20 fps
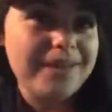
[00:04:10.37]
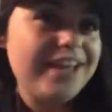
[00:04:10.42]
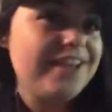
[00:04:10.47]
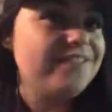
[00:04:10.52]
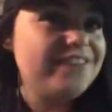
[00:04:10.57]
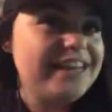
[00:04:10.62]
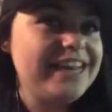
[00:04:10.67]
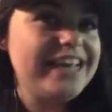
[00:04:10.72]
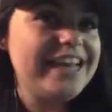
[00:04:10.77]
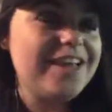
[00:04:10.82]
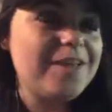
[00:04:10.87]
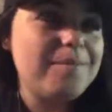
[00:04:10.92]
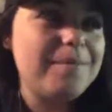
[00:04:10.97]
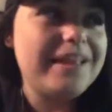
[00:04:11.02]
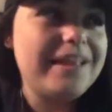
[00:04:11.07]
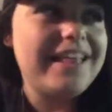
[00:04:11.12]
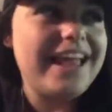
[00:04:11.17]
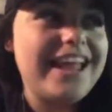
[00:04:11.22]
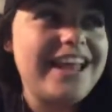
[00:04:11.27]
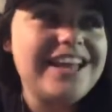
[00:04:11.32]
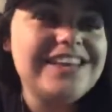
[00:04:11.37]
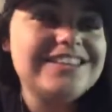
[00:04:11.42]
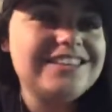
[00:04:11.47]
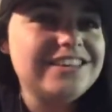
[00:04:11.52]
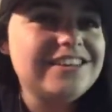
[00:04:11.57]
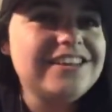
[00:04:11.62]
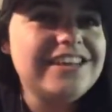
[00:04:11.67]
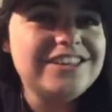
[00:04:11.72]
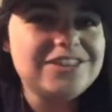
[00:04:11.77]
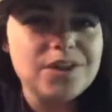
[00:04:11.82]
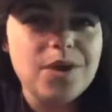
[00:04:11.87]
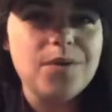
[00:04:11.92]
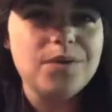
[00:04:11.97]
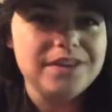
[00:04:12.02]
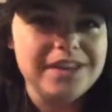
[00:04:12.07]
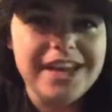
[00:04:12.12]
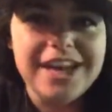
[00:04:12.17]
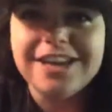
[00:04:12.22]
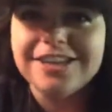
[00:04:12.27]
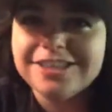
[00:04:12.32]
big of a deal, but like, it still gets
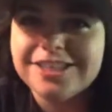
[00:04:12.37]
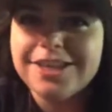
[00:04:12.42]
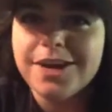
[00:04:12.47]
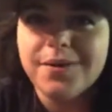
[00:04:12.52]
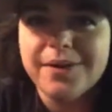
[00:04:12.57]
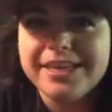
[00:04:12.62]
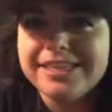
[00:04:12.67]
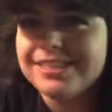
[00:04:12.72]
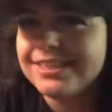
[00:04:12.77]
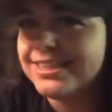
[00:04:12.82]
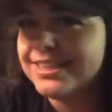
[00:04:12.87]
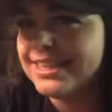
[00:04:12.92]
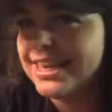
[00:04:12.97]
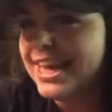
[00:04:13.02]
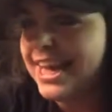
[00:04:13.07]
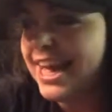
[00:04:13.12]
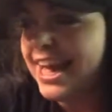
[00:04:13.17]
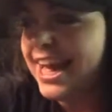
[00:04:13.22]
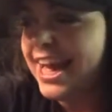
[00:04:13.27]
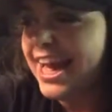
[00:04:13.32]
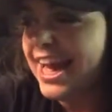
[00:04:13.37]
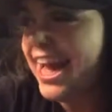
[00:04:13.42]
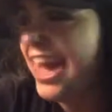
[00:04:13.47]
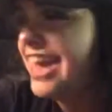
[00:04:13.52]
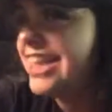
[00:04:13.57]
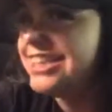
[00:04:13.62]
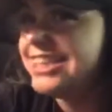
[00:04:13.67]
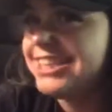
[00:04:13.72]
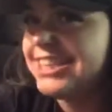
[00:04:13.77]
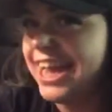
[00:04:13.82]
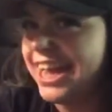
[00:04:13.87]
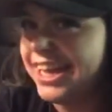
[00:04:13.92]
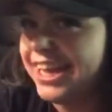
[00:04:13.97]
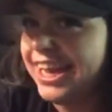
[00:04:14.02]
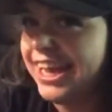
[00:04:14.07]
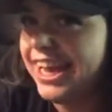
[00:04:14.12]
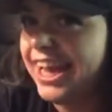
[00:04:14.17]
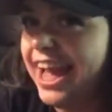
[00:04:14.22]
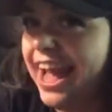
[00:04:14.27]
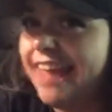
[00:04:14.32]
cold here. So it's
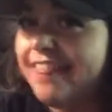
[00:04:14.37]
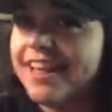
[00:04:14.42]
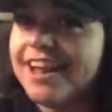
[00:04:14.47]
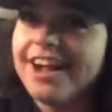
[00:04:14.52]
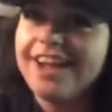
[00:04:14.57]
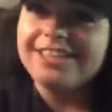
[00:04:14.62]
sucky. And then